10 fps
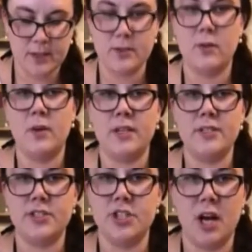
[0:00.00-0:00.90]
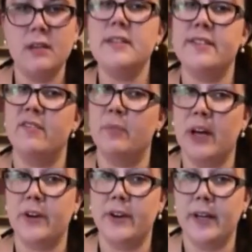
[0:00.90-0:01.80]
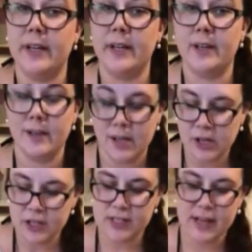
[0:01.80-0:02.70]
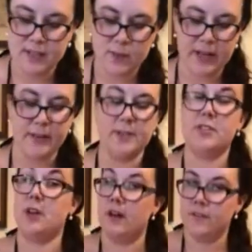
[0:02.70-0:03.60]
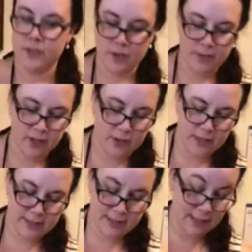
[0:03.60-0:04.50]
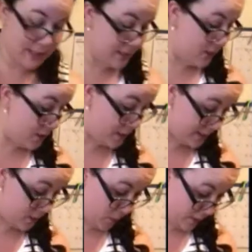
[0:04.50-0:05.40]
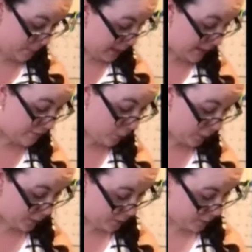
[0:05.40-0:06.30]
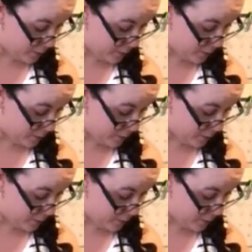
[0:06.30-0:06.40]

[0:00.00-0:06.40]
You don't want chunks of butter in it. So that's why the softer your butter is, the easier this will be for you.